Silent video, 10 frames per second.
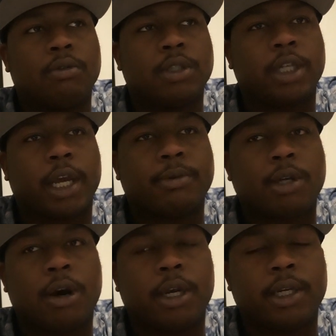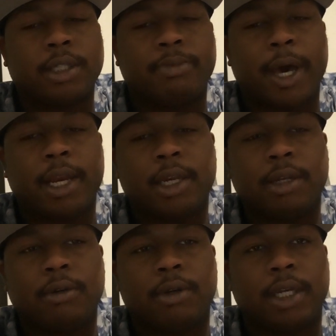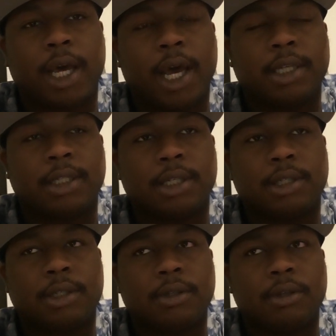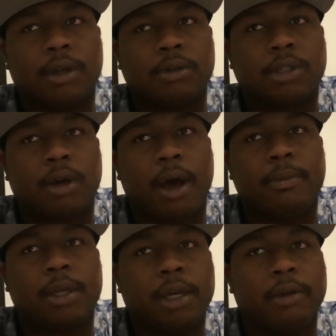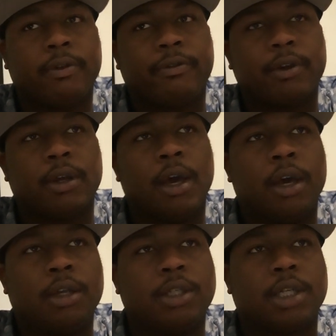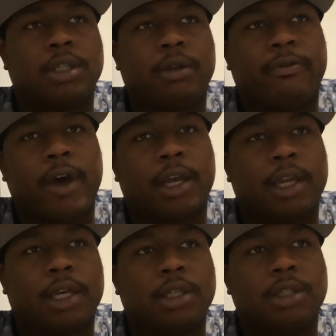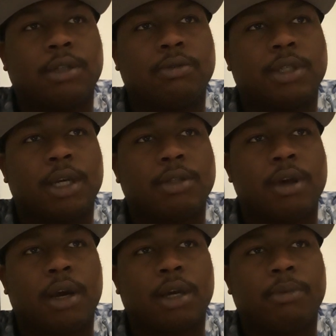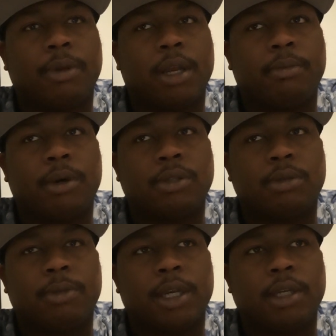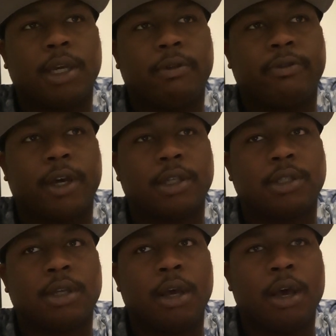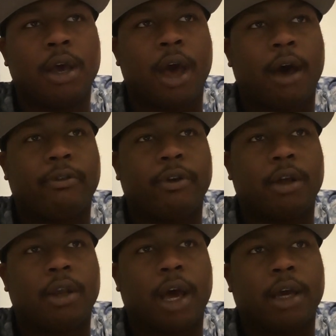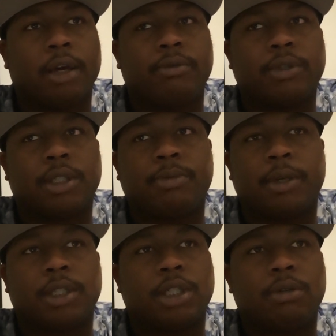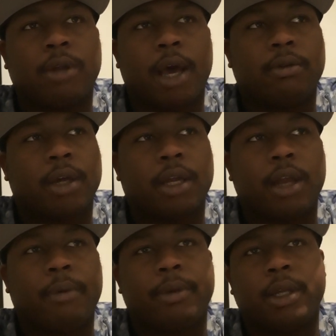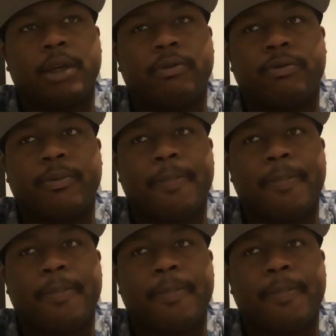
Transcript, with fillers: James Harden is better than Luka Doncic. You know, so I believe if it just the fact that these two teams aren't going to play the most bit of defense, I feel like it would just be a shootout, and I believe